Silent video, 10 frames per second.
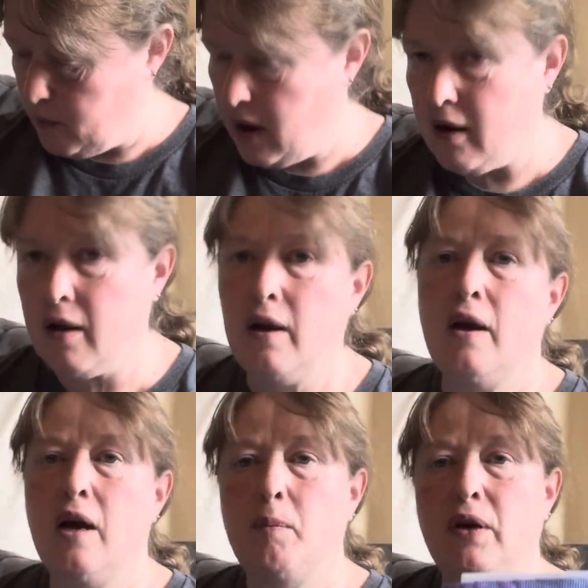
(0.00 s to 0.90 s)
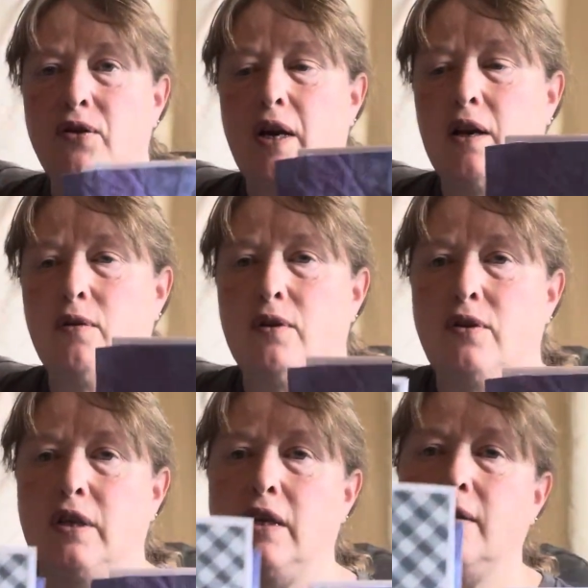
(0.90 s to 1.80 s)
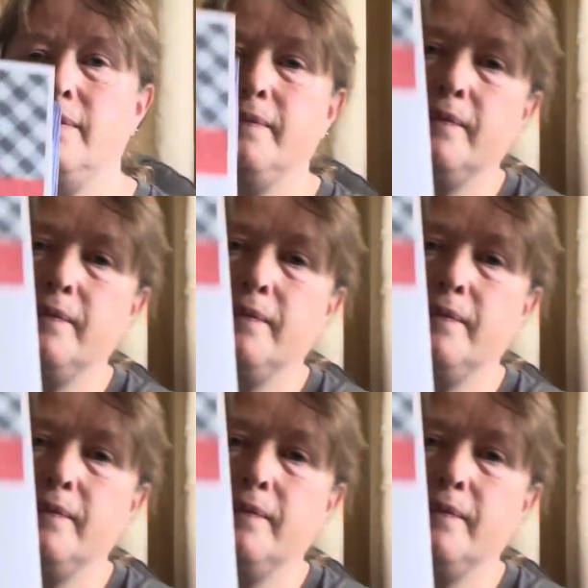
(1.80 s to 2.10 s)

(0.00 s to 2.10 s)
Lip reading: mug by Shannon Christine.